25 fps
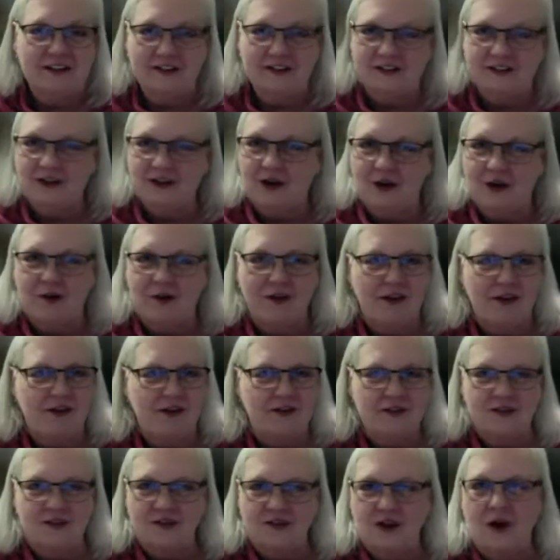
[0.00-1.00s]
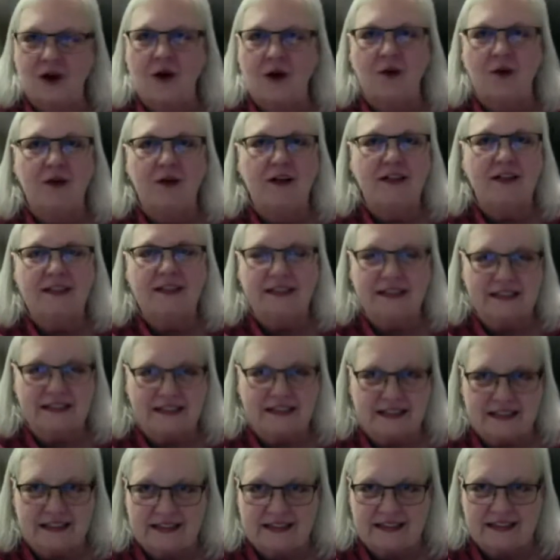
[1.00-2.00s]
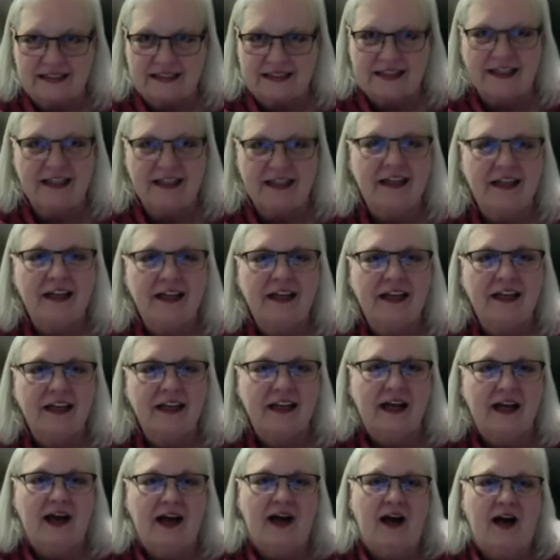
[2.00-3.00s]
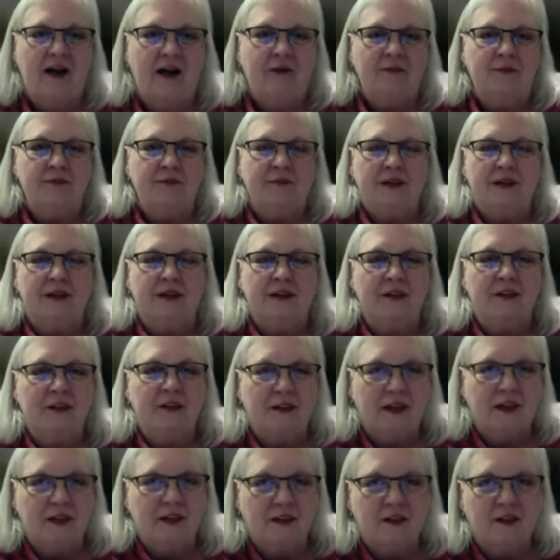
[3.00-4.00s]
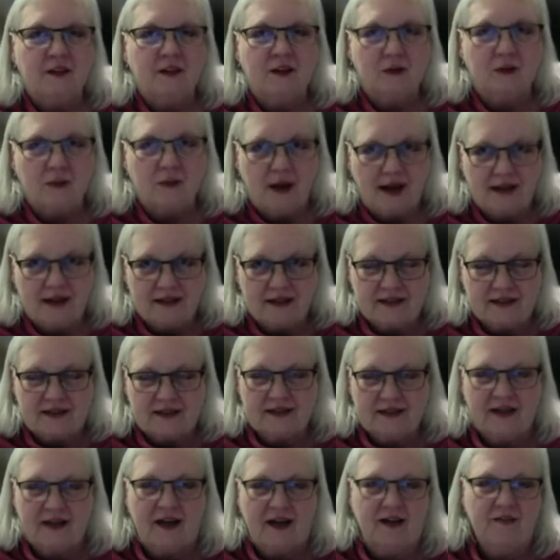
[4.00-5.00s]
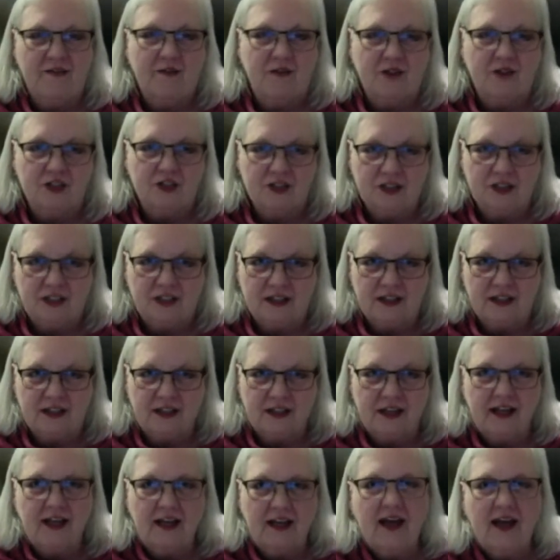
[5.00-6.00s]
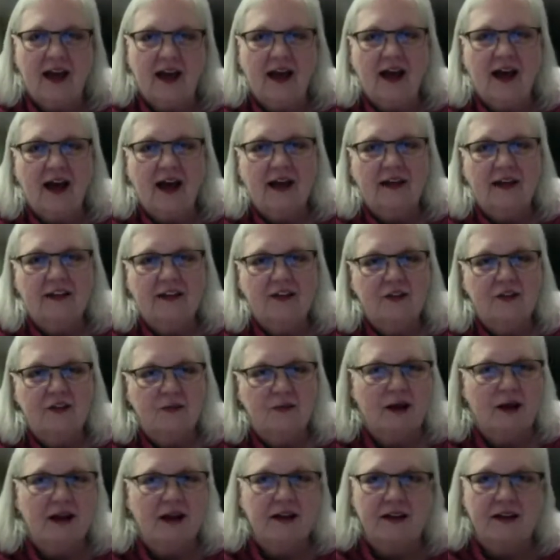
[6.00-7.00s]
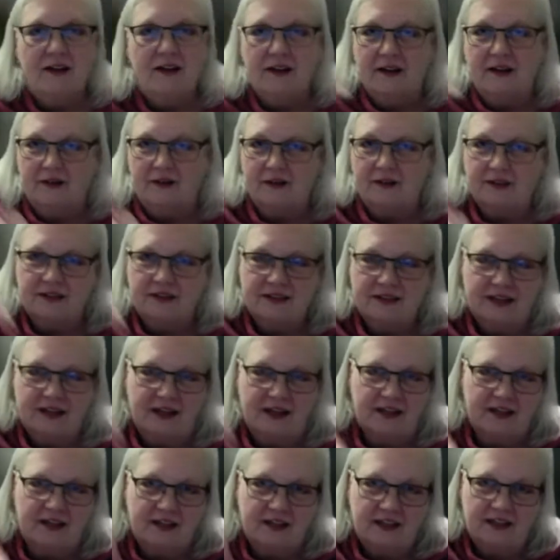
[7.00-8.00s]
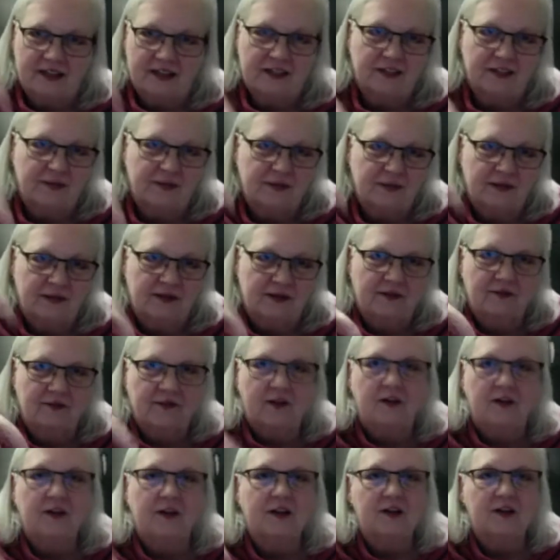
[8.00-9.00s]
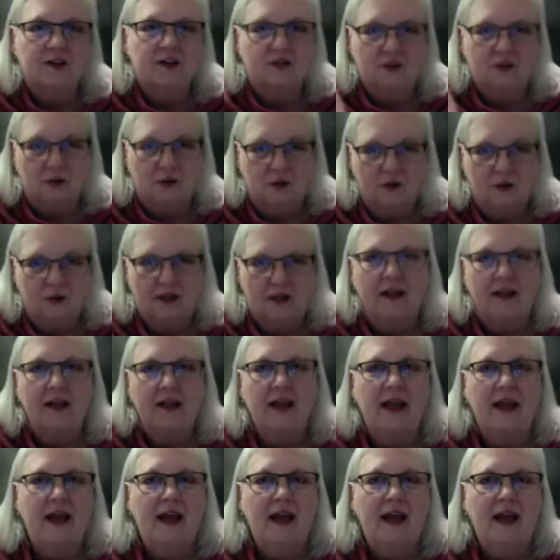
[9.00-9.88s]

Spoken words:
So there's no consistency in the US, unfortunately. And you're right, there is that need to be very controlling.